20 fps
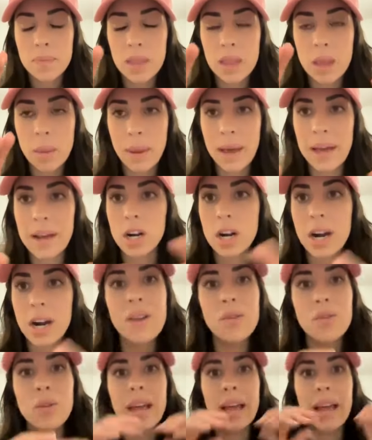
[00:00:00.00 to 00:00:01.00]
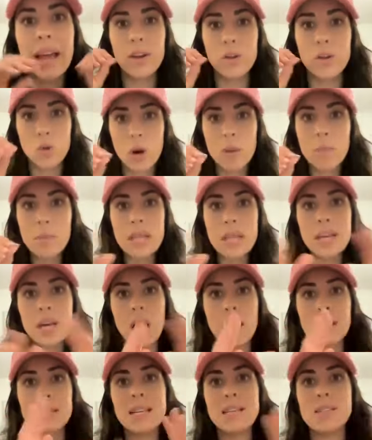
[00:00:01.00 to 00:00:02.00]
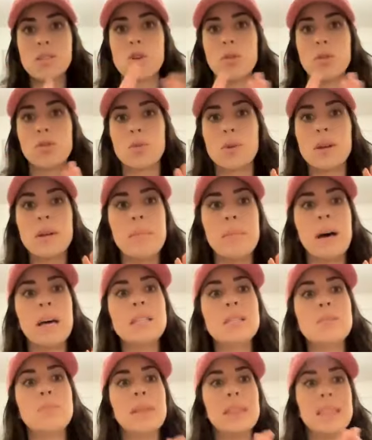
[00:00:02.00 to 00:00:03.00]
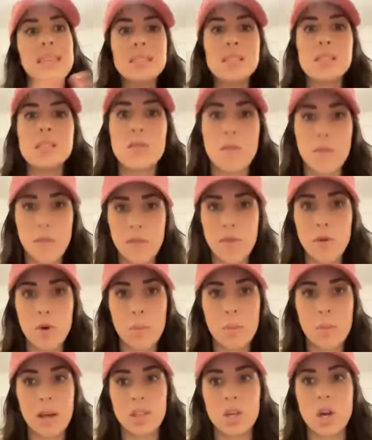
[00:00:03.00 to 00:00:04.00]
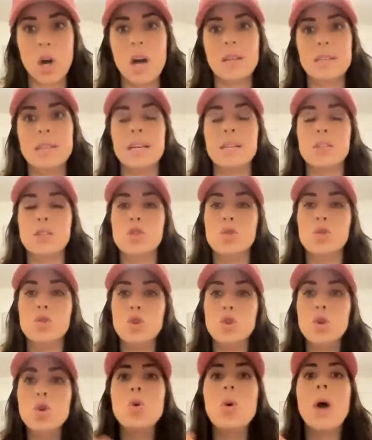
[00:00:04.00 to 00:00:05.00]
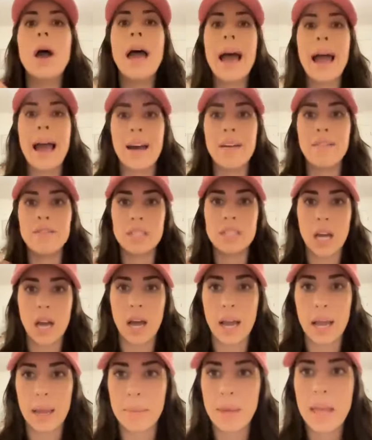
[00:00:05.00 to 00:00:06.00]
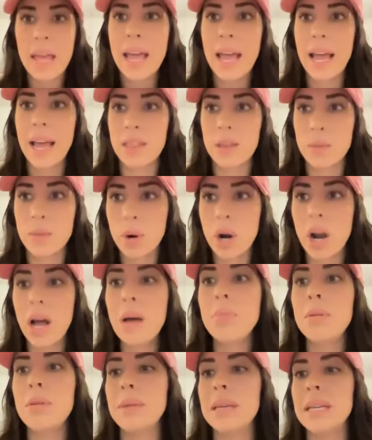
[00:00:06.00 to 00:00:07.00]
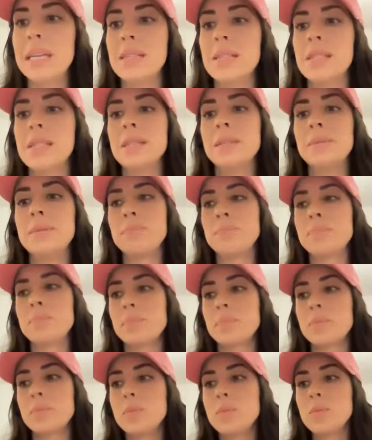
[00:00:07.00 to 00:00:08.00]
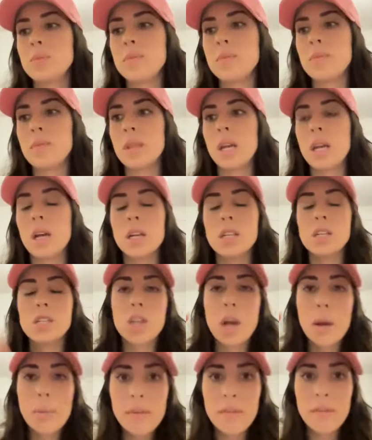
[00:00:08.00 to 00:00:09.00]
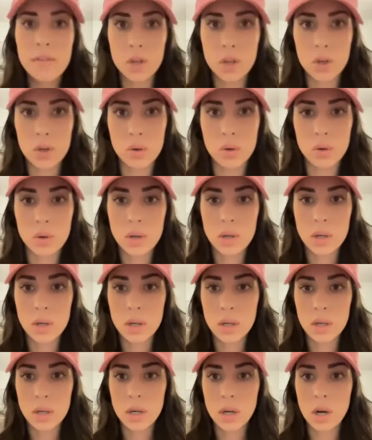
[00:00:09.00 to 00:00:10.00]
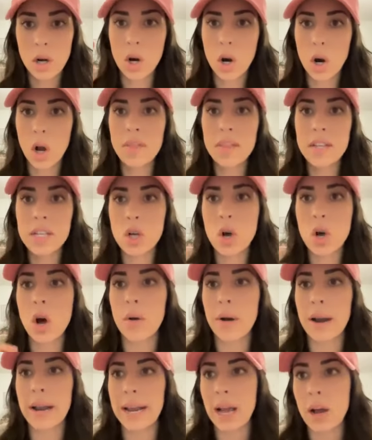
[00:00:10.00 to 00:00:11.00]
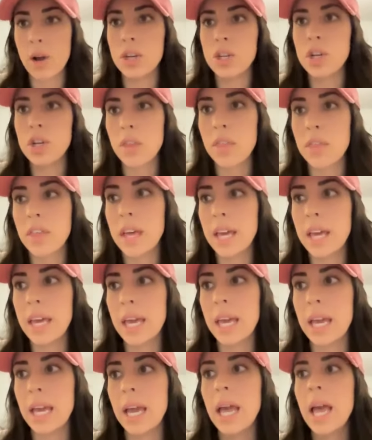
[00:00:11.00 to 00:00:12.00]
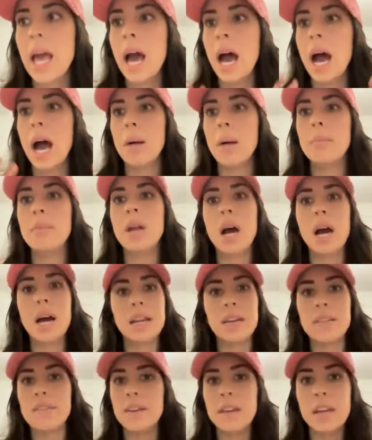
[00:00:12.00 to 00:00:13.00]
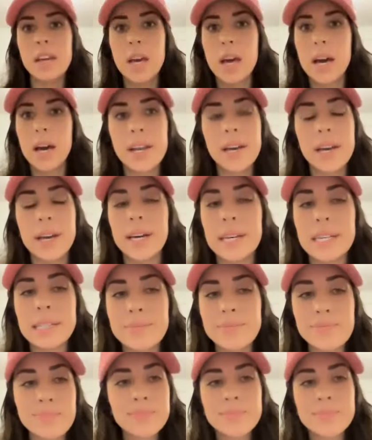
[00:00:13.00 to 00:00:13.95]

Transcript: the better. And normally contests are 3 months, but this is a 4-month contest. So you have time. And the problem is some of you are on this call right now and you're thinking, I'm not even gonna,